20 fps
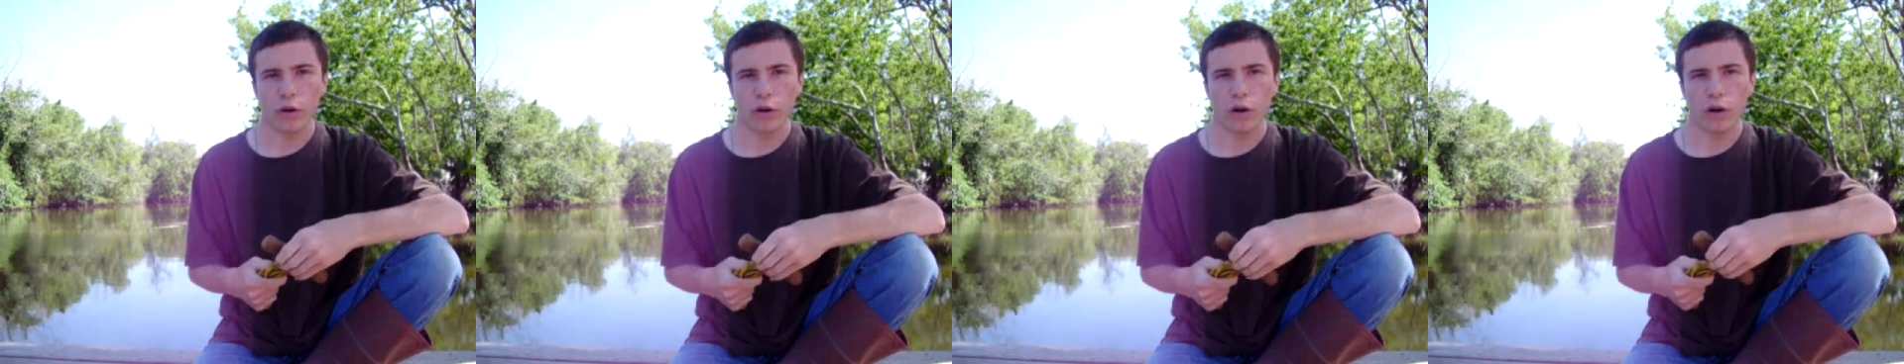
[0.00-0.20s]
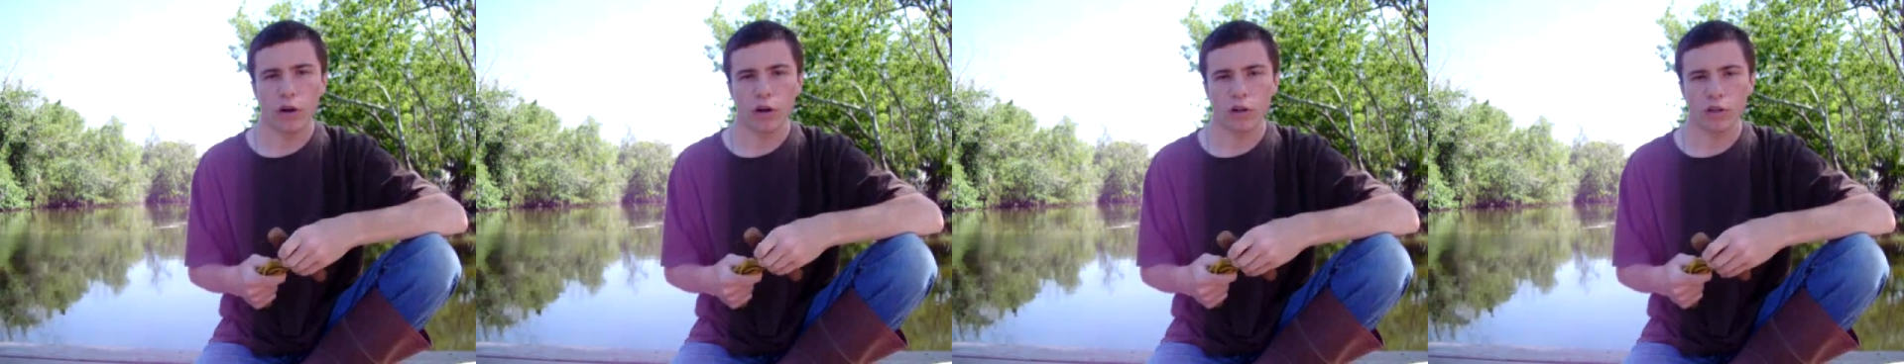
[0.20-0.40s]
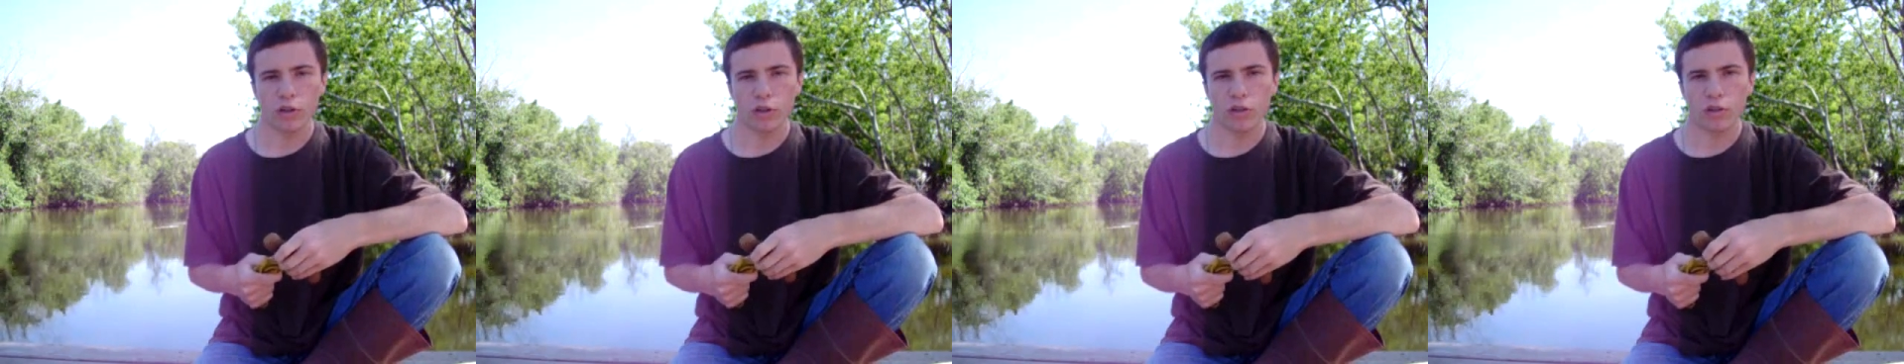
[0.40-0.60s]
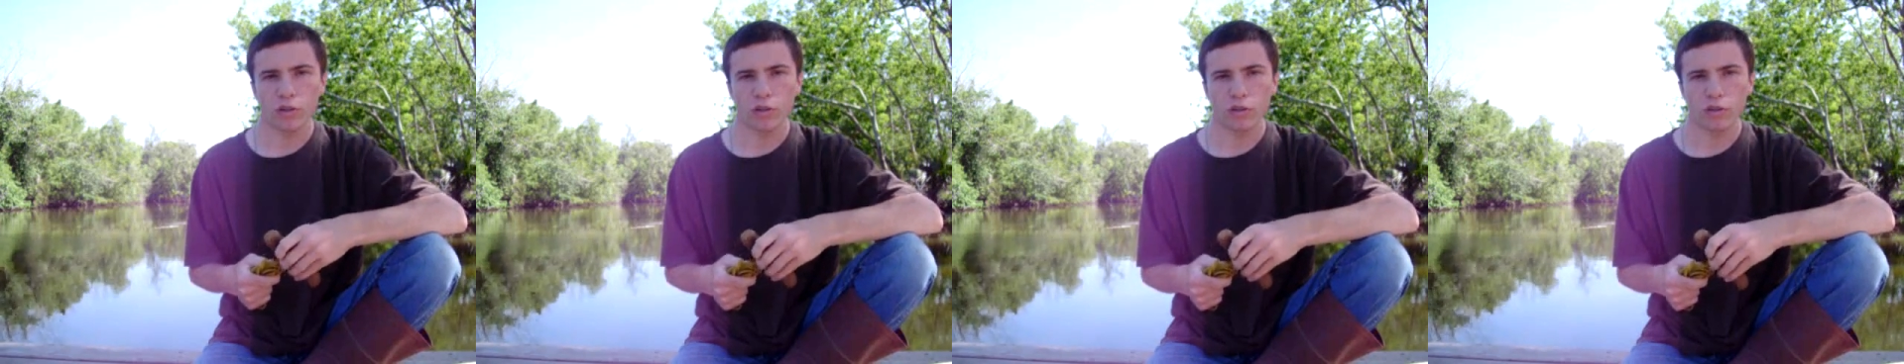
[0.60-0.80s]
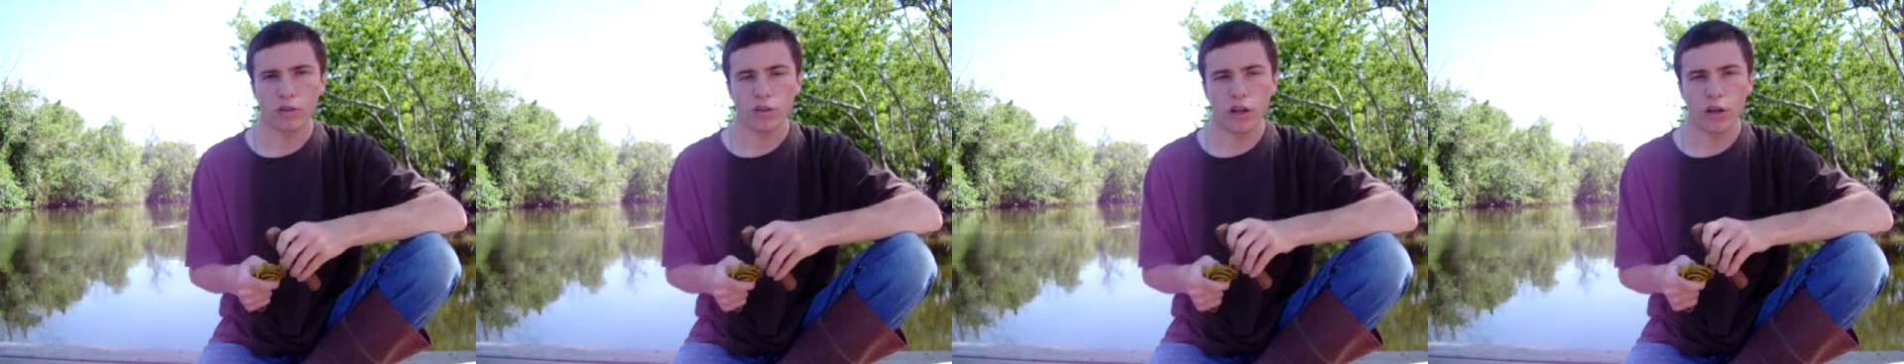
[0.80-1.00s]
a gar's
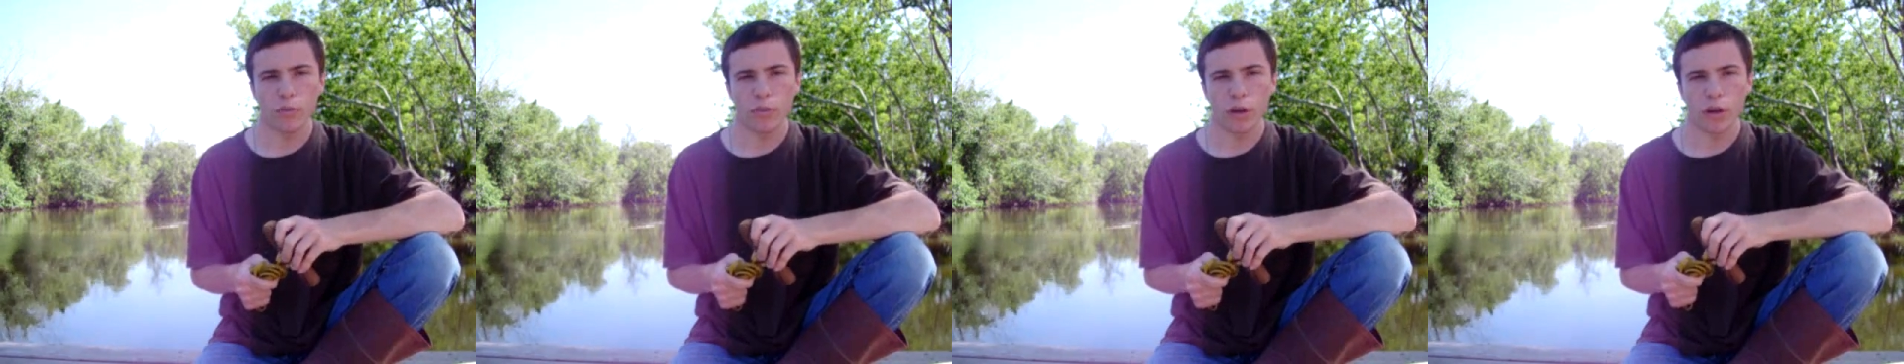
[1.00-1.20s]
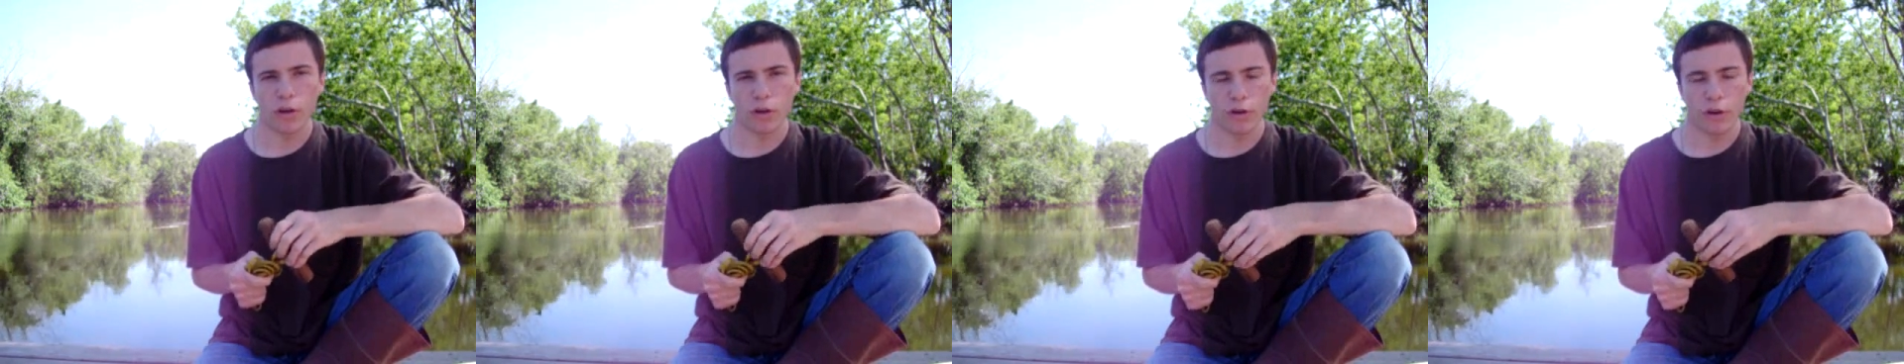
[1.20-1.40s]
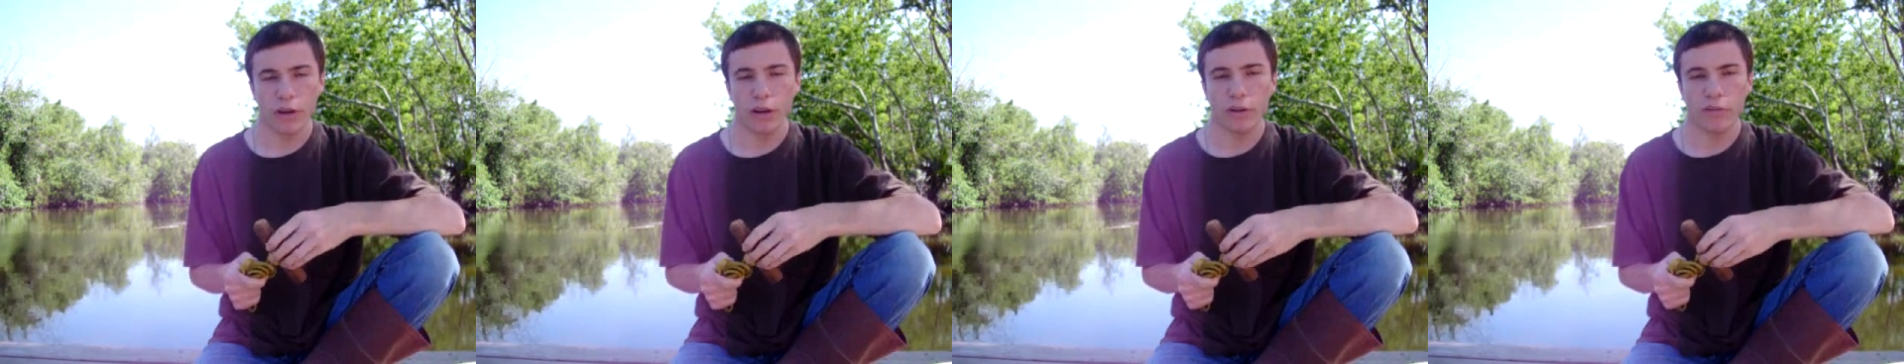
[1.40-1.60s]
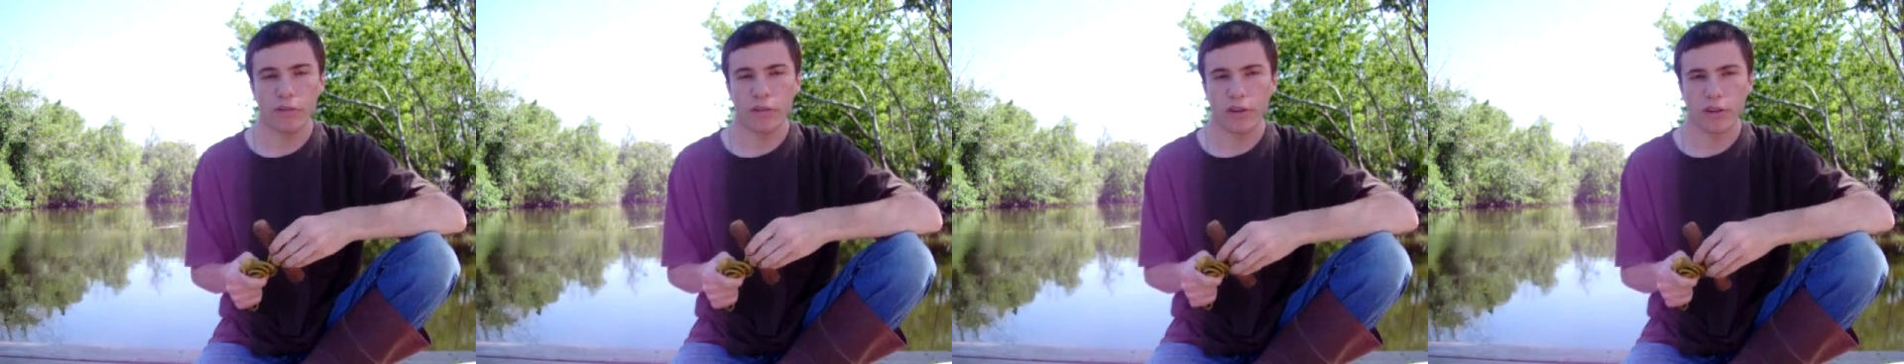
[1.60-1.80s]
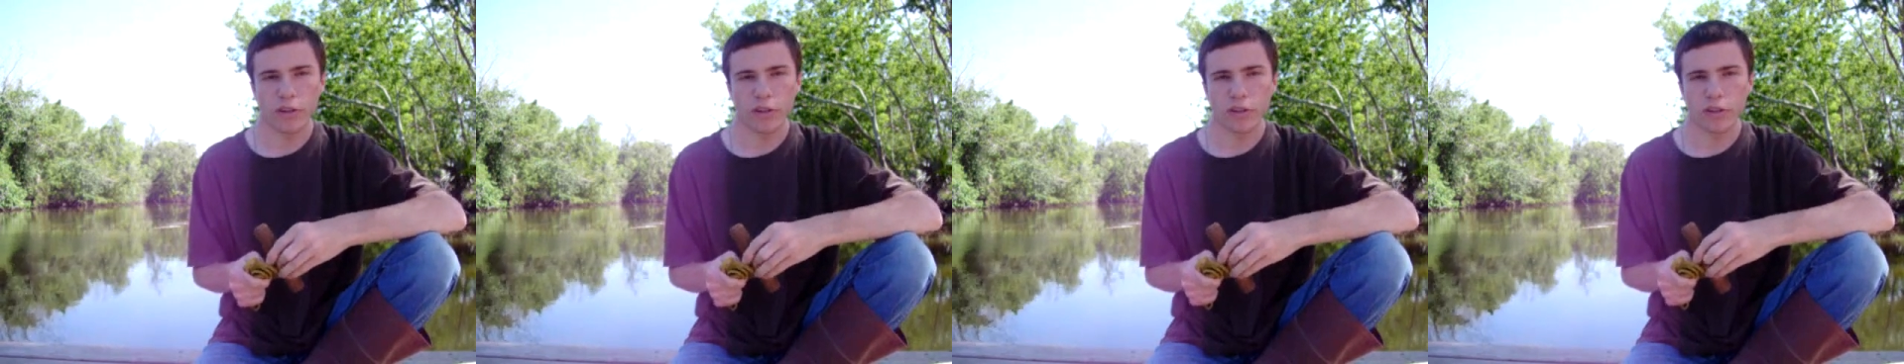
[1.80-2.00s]
stomach, or any
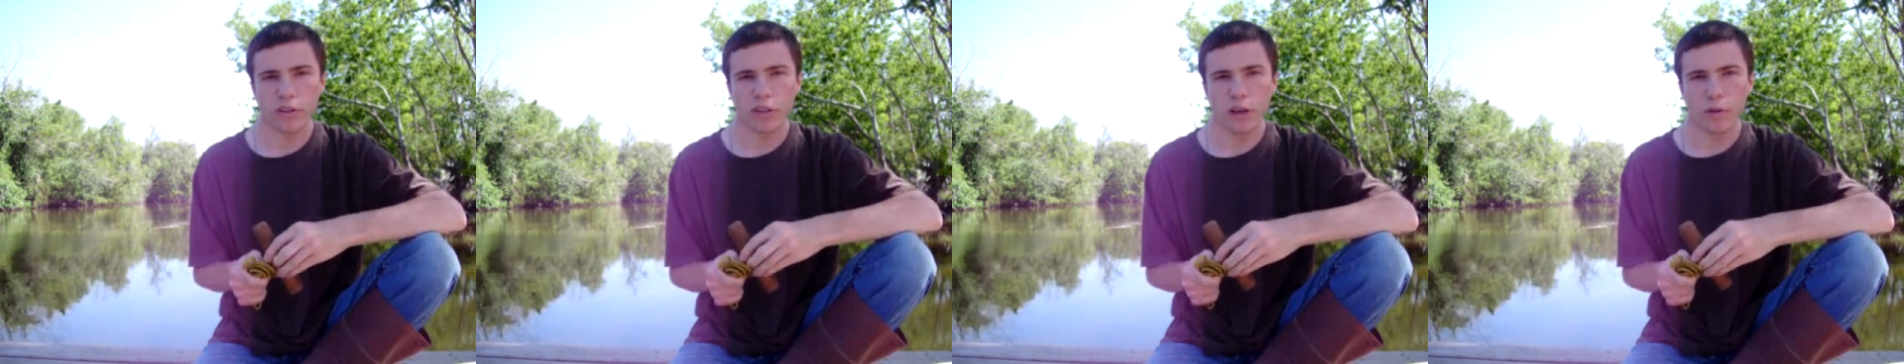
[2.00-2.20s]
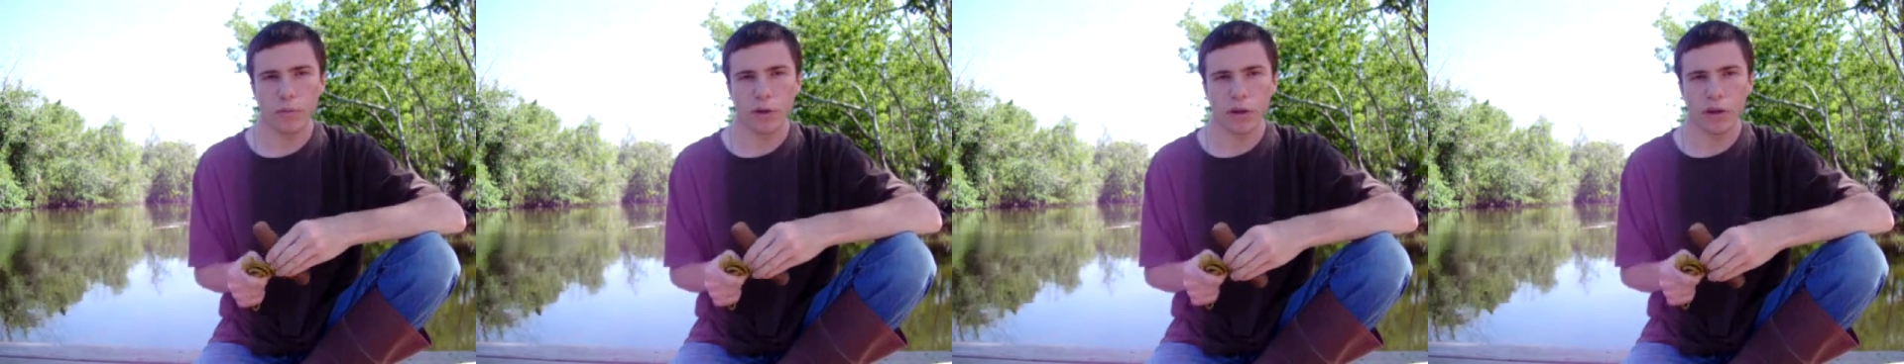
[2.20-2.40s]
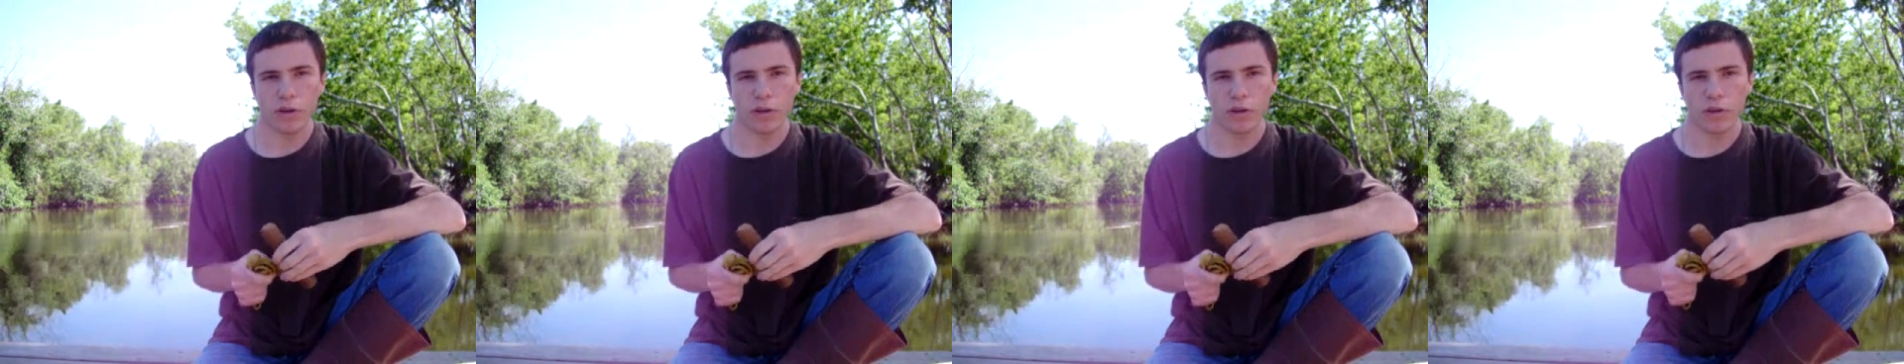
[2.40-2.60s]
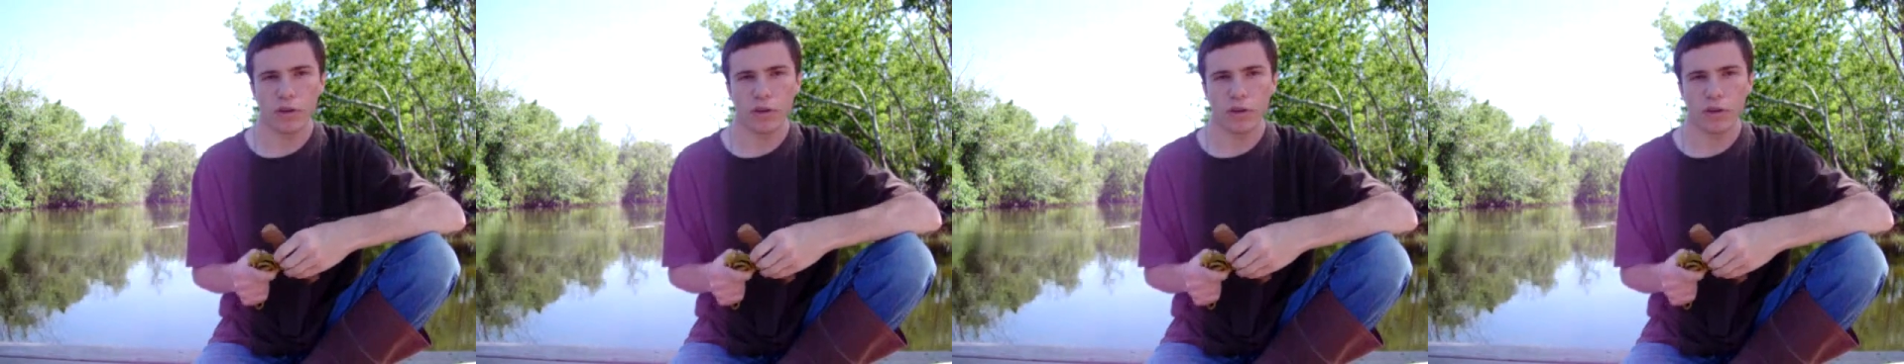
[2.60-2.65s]
fish's stomach,